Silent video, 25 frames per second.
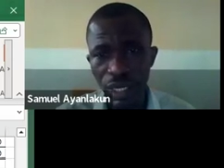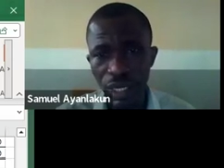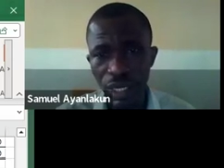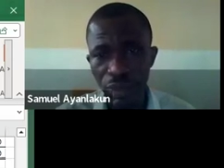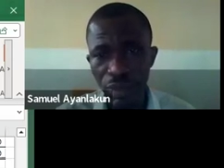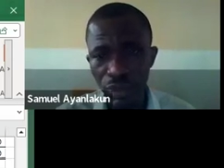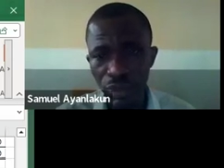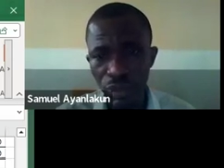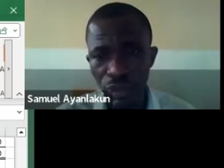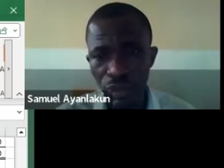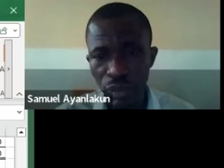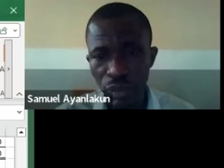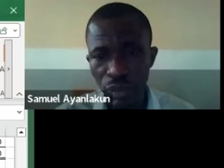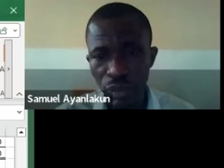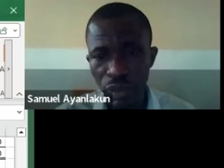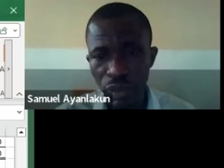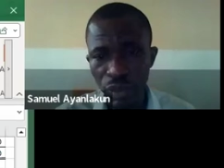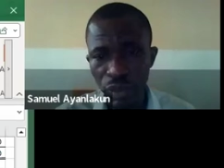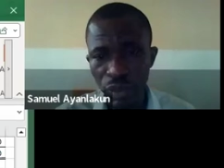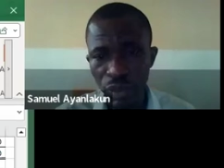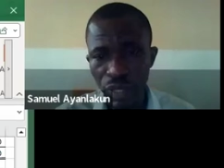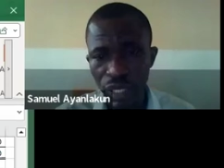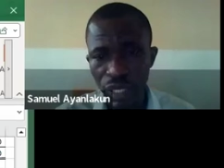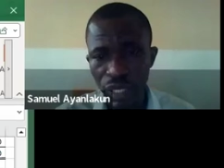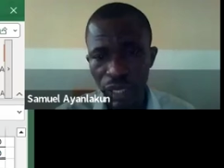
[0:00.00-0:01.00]
Happens to
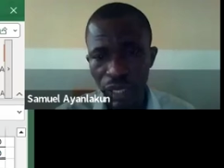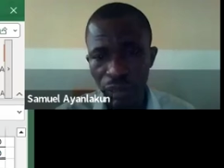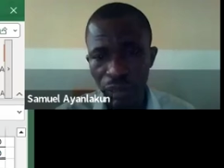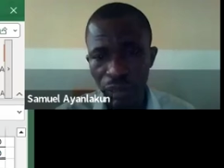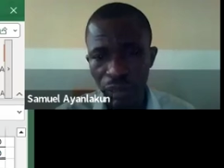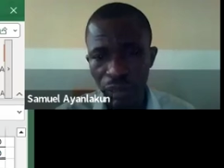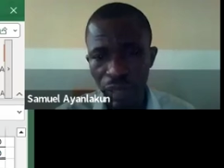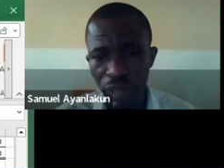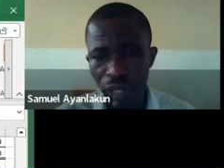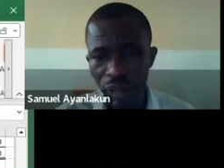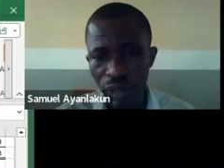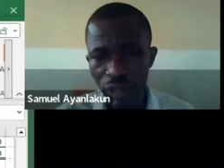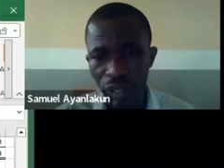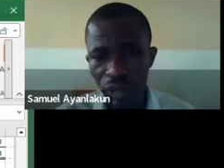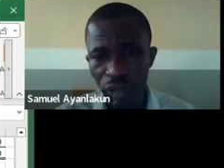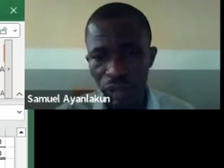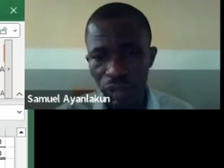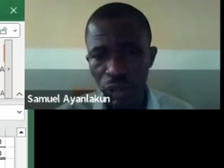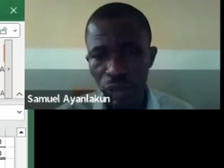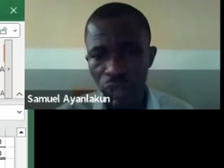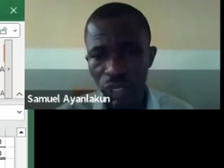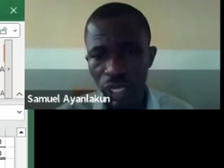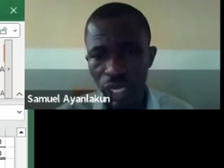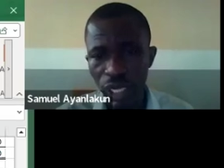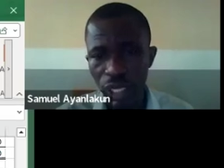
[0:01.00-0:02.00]
be the amount
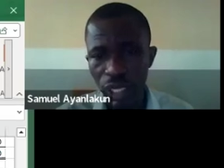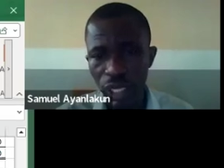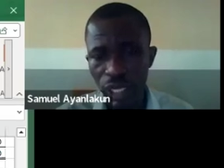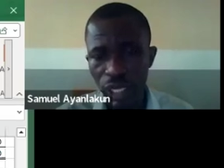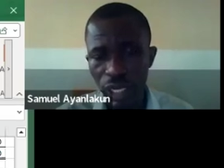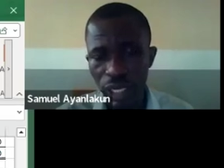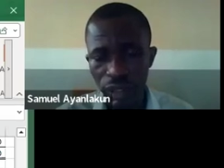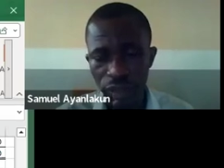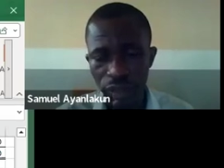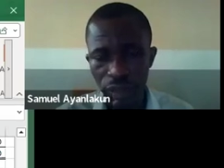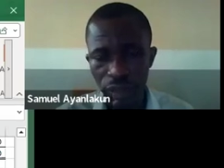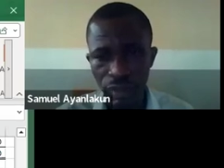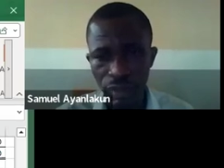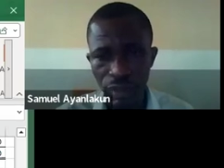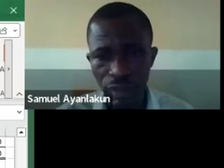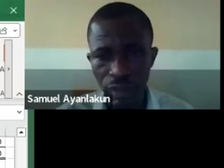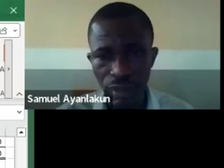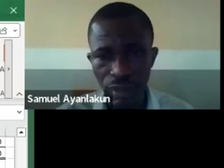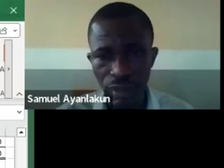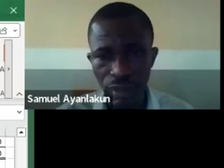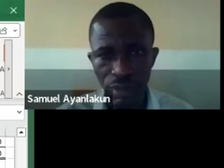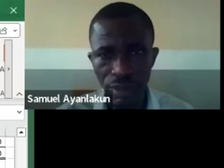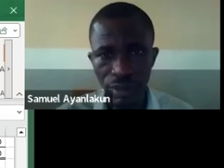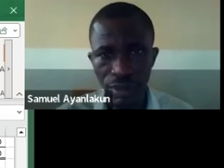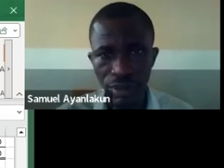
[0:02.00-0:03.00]
that will be sold
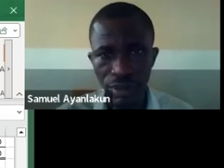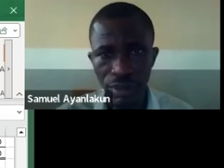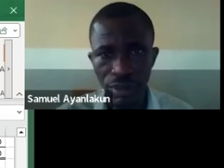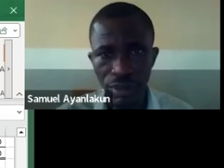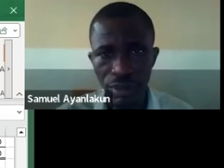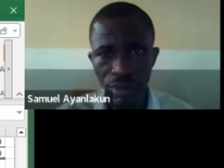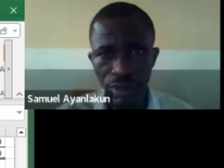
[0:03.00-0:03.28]
as